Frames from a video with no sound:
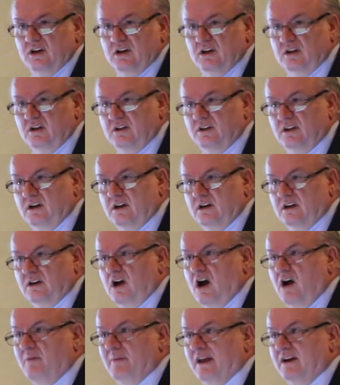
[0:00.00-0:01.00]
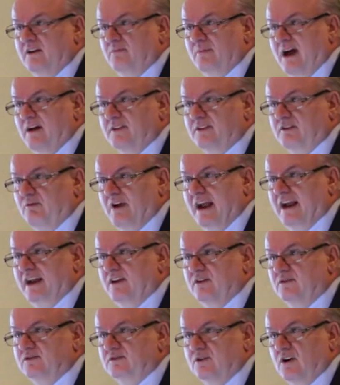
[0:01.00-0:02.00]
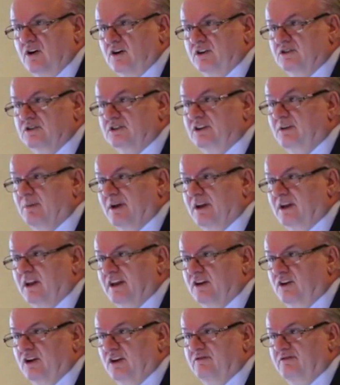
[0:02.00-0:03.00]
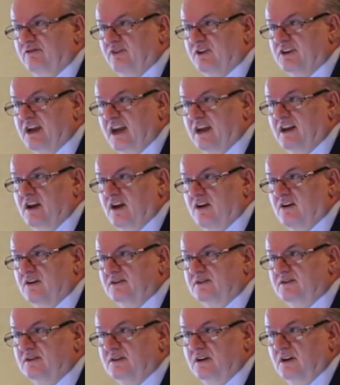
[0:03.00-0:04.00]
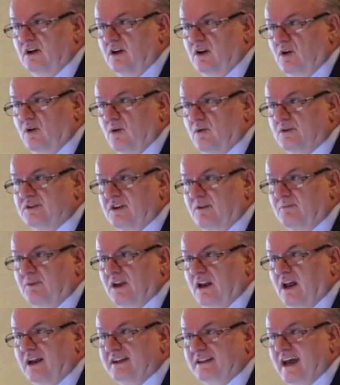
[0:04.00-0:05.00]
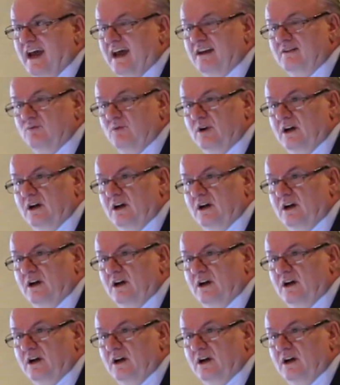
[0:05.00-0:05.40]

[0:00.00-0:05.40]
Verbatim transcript: the comment about the radios are typically good for 10 years or something like that.